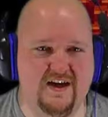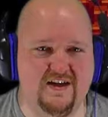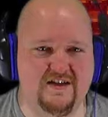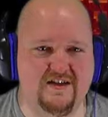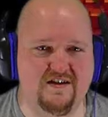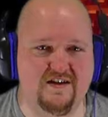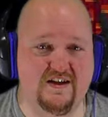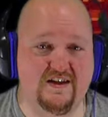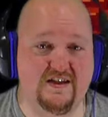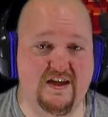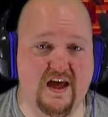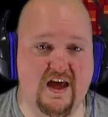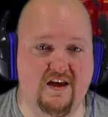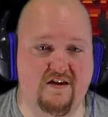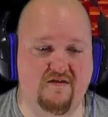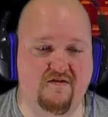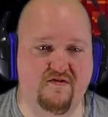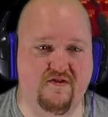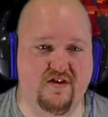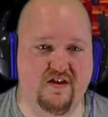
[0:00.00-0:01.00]
so let's head
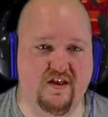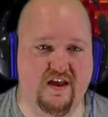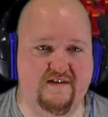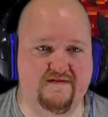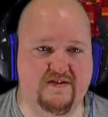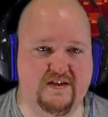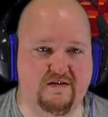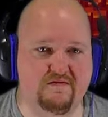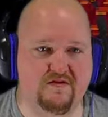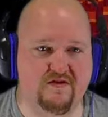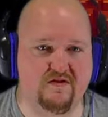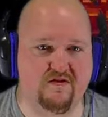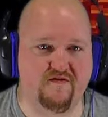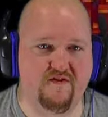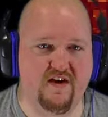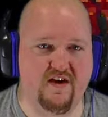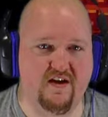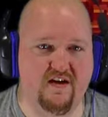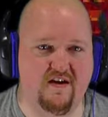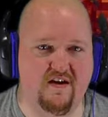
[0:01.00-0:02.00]
over to the left, see what's over
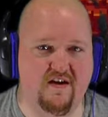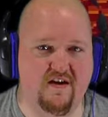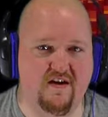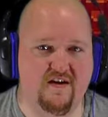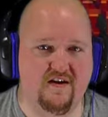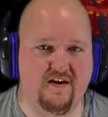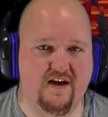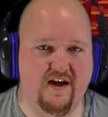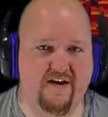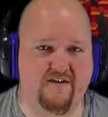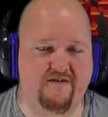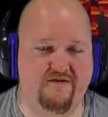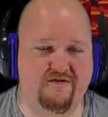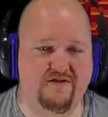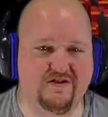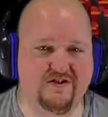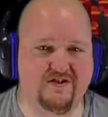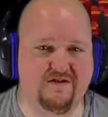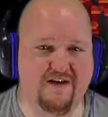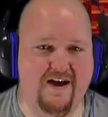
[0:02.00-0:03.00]
here.
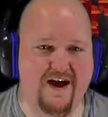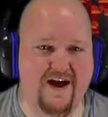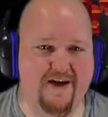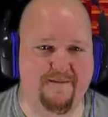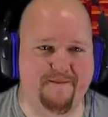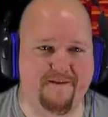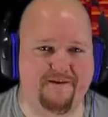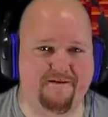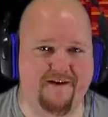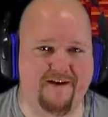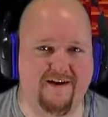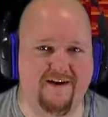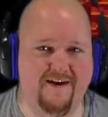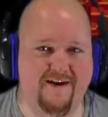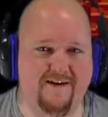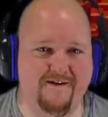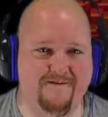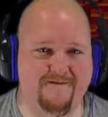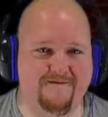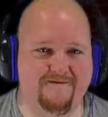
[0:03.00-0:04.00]
Everyone's so happy right
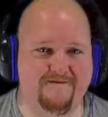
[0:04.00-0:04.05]
now.